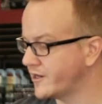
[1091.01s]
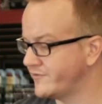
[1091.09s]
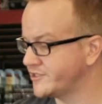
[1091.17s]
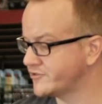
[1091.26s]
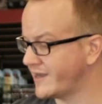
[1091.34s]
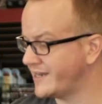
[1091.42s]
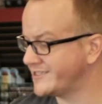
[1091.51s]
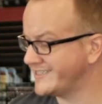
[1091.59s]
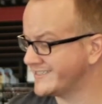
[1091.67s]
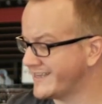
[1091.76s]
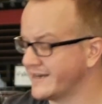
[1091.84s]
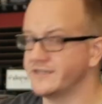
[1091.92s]
part of his strategy
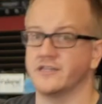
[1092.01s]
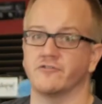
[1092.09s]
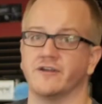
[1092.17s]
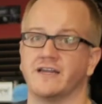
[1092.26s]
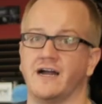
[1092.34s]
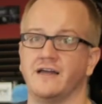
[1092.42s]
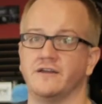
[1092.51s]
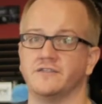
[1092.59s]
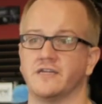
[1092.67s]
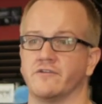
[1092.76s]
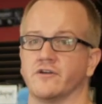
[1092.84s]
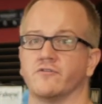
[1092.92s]
is getting to the Greek
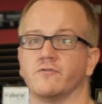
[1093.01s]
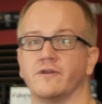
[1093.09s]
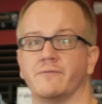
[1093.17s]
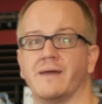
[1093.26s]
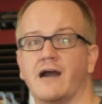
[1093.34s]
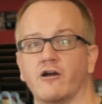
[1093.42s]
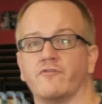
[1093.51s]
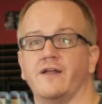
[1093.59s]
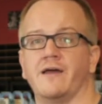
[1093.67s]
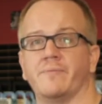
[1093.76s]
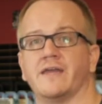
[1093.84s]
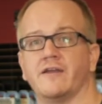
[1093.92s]
islands and recruiting
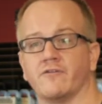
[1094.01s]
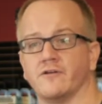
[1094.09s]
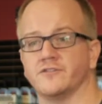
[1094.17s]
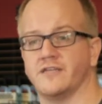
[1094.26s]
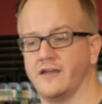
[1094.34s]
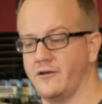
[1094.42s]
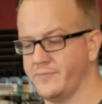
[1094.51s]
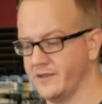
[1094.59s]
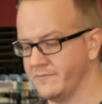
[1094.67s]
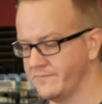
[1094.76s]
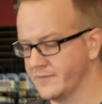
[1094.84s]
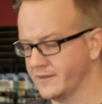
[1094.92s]
powerful epic heroes to help you.